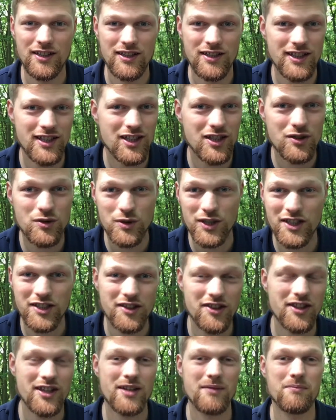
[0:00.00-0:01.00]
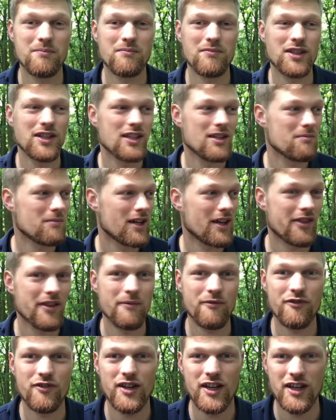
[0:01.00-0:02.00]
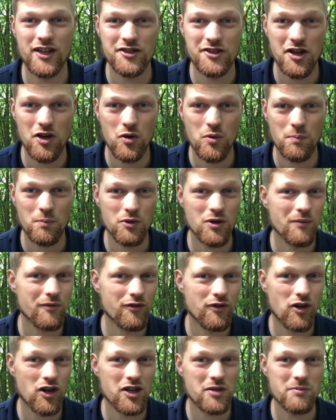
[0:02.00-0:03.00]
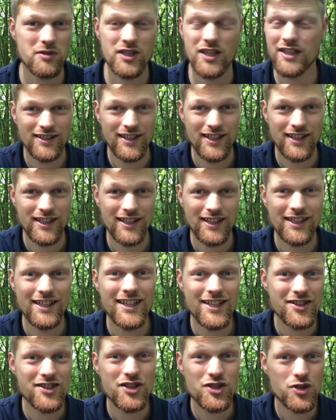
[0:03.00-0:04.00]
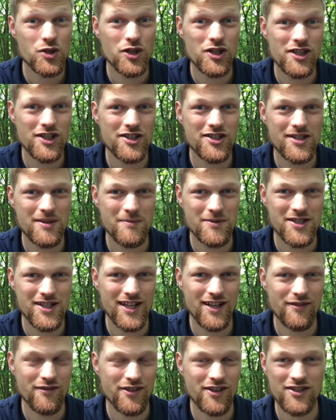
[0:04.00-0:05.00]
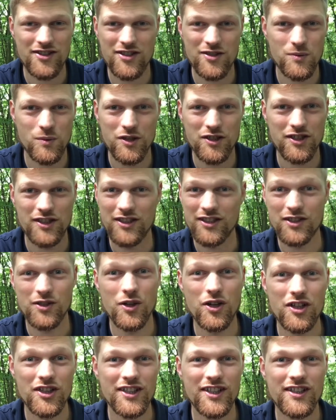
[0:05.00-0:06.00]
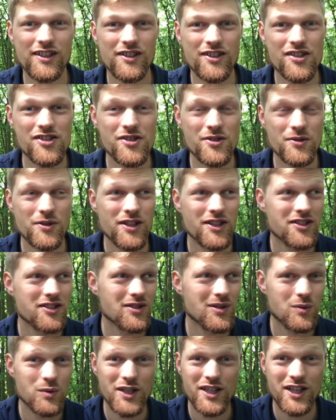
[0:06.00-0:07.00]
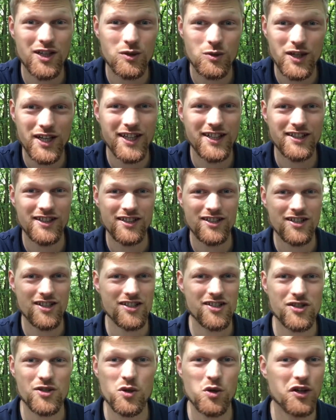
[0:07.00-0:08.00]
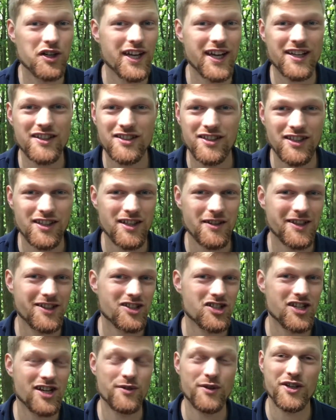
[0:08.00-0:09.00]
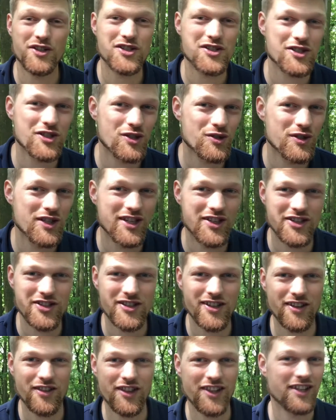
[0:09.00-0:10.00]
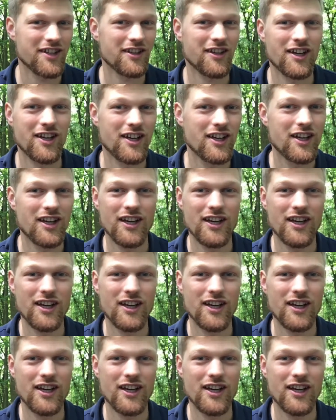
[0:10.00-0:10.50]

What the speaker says: He greeted them, he made them feel at home, comfortable. And he is a journalist himself, this is what he did earlier, so he's really great in just connecting and sharing stories, and they